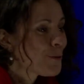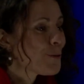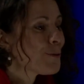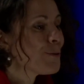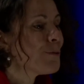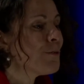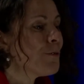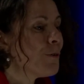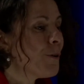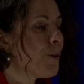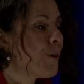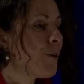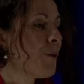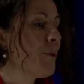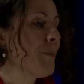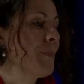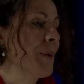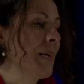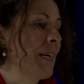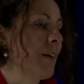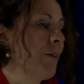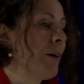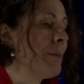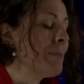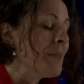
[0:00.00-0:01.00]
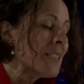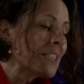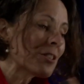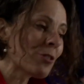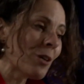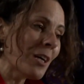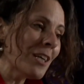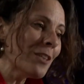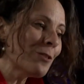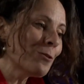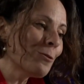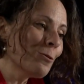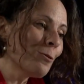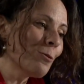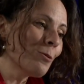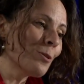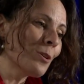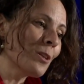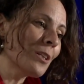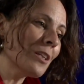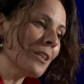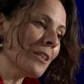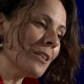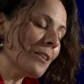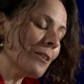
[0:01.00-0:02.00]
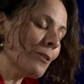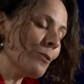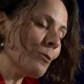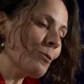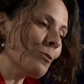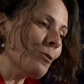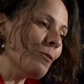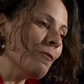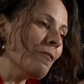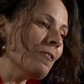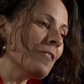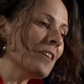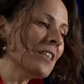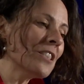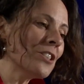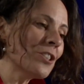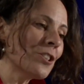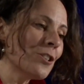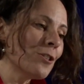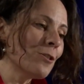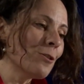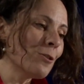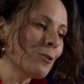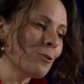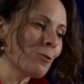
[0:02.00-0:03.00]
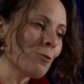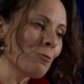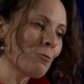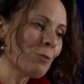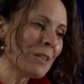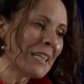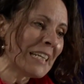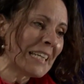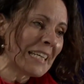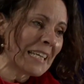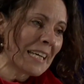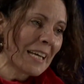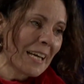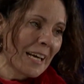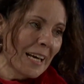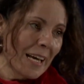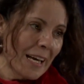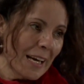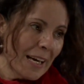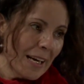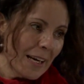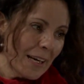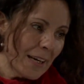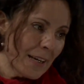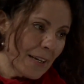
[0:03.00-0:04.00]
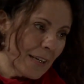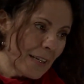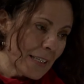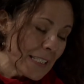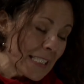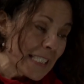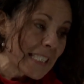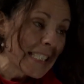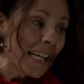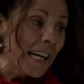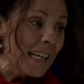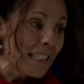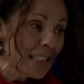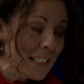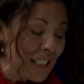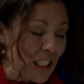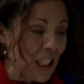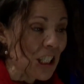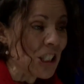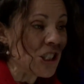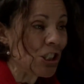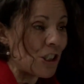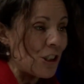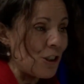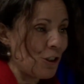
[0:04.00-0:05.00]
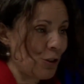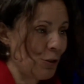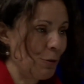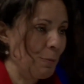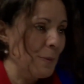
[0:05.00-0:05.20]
to follow me. I may try to convince you to really start changing your